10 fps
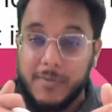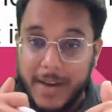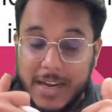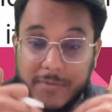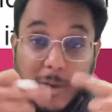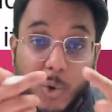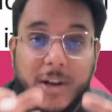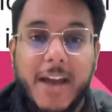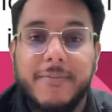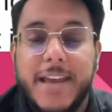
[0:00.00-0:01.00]
Fine, we
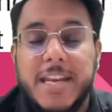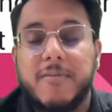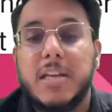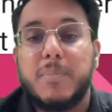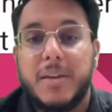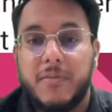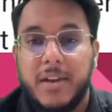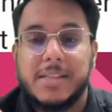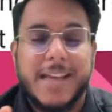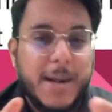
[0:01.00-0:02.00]
don't have any one
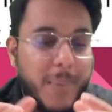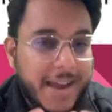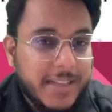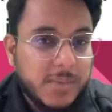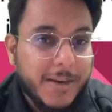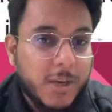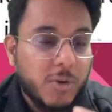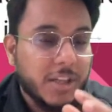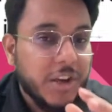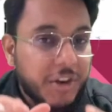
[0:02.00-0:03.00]
preference, and by this
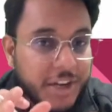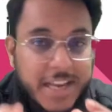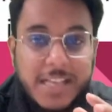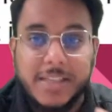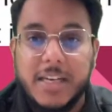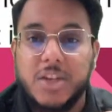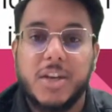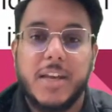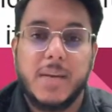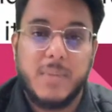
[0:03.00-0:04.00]
particular thing,
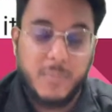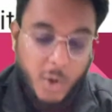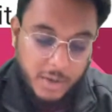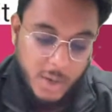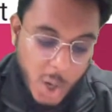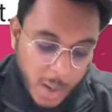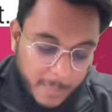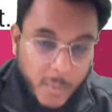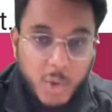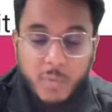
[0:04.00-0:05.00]
de-escalation can be brought.
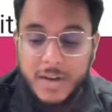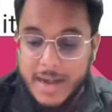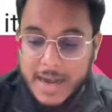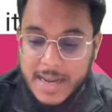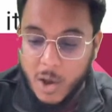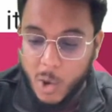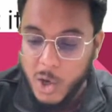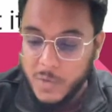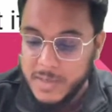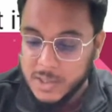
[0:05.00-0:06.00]
Moreover, India
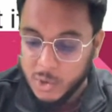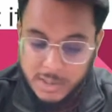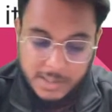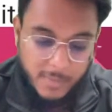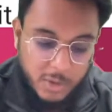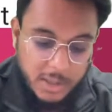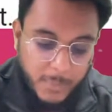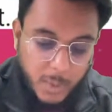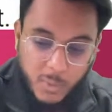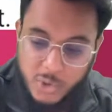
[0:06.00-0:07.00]
always talks about the
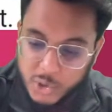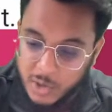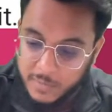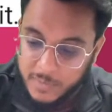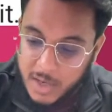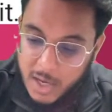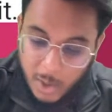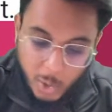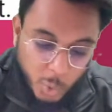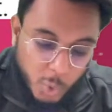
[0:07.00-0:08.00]
promotion of
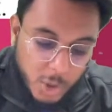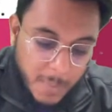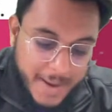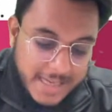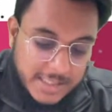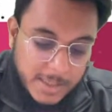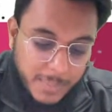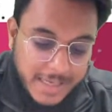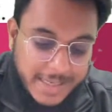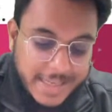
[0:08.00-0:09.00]
rule-based
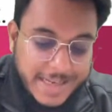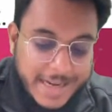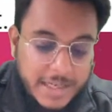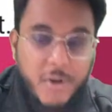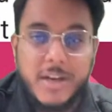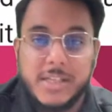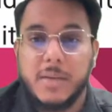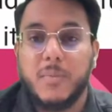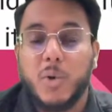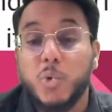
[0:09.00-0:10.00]

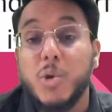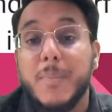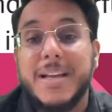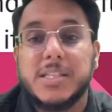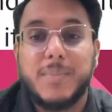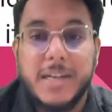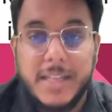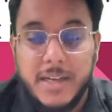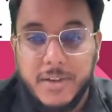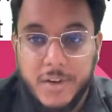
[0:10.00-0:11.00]
multilateralism. Rule-based
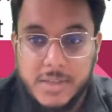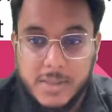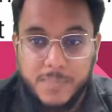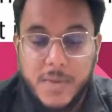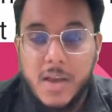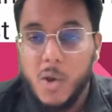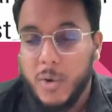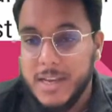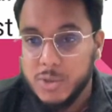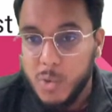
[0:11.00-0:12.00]
multilateralism.
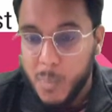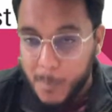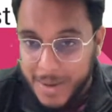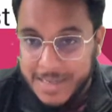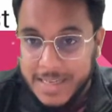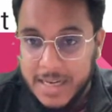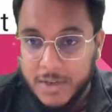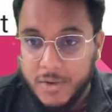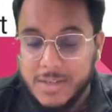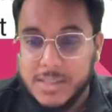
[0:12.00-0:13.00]
Okay, so
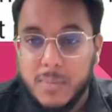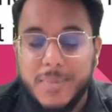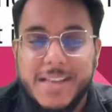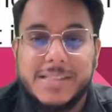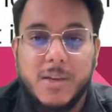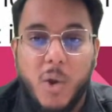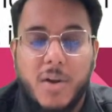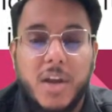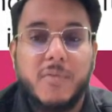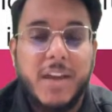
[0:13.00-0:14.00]
multilateralism is an
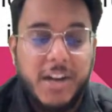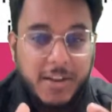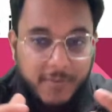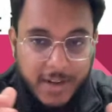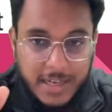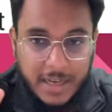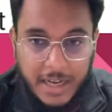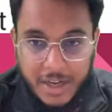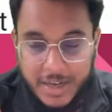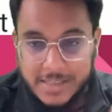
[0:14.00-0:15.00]
order where different
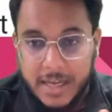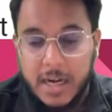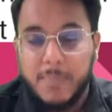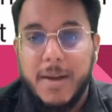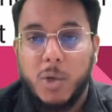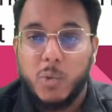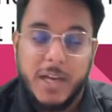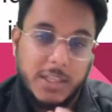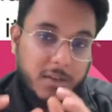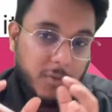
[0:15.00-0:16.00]
countries are coming
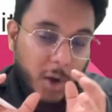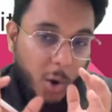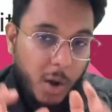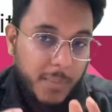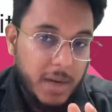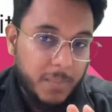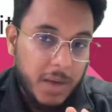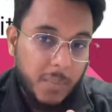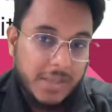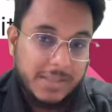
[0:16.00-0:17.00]
together for a common
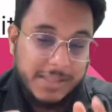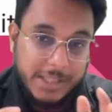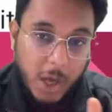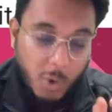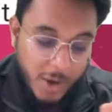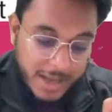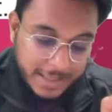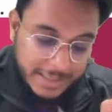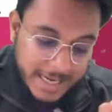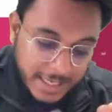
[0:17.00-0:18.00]
purpose. Now,
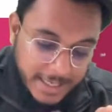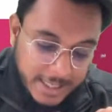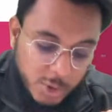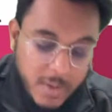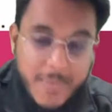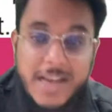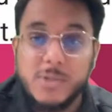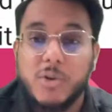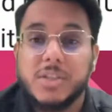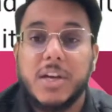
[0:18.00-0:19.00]
it needs to be
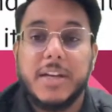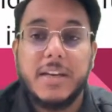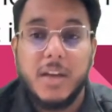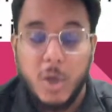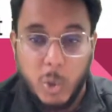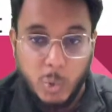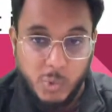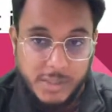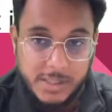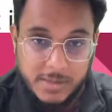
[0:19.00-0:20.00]
based on certain
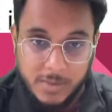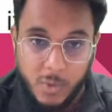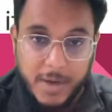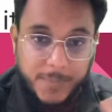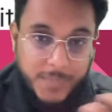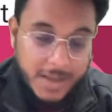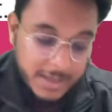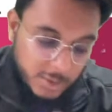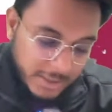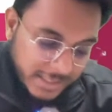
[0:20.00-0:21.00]
rules. Okay,
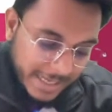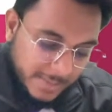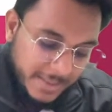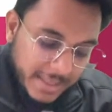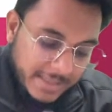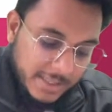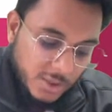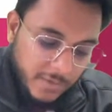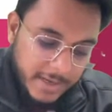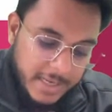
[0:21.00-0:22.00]
so this has been the
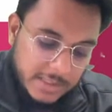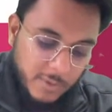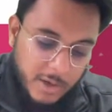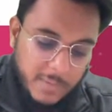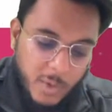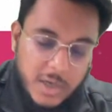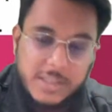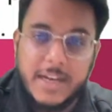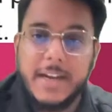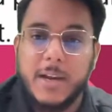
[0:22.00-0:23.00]
essence of India's foreign
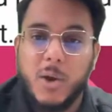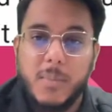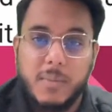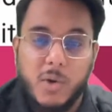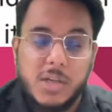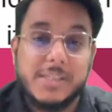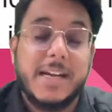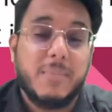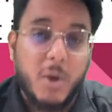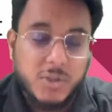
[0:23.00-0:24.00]
policy and economic policy,
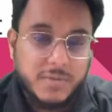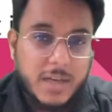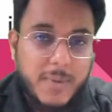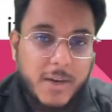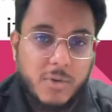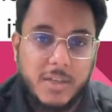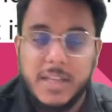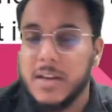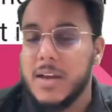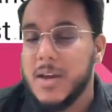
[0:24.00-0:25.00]
and because of that particular
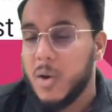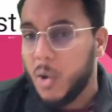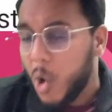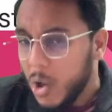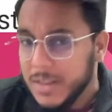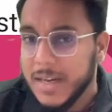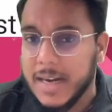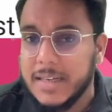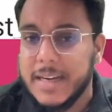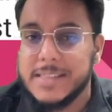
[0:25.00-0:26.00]
thing, all the
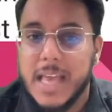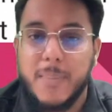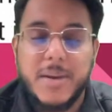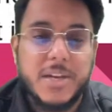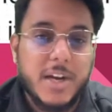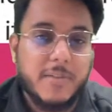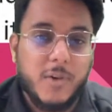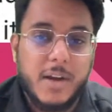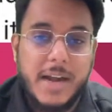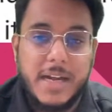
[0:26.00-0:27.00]
countries appreciate
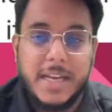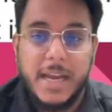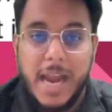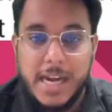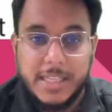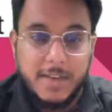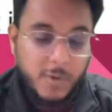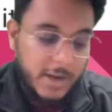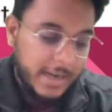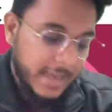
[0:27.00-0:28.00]
for India, and
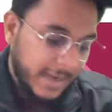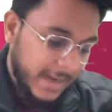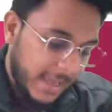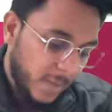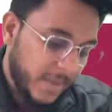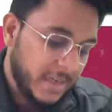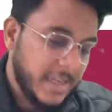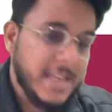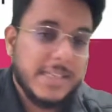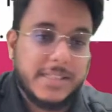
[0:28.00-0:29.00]
therefore India can help in
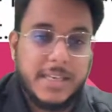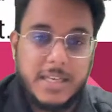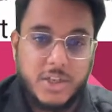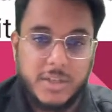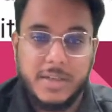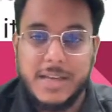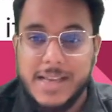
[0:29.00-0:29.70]
de-escalation.